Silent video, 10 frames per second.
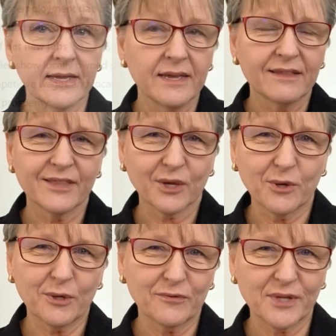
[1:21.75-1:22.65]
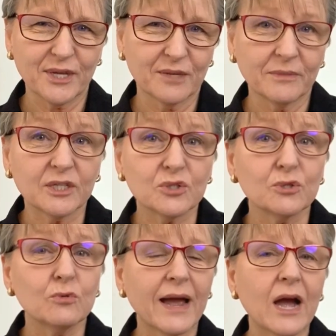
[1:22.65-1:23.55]
that could have taken me 2
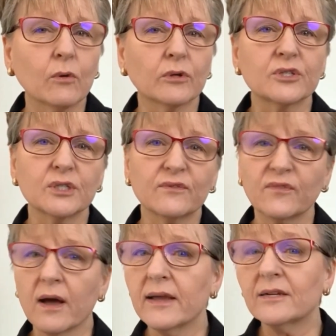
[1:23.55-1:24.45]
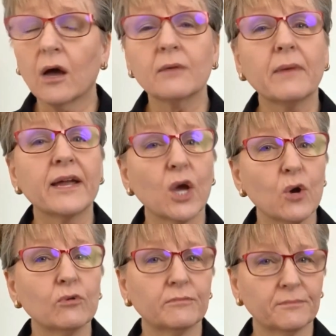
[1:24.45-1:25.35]
hours to find on my own.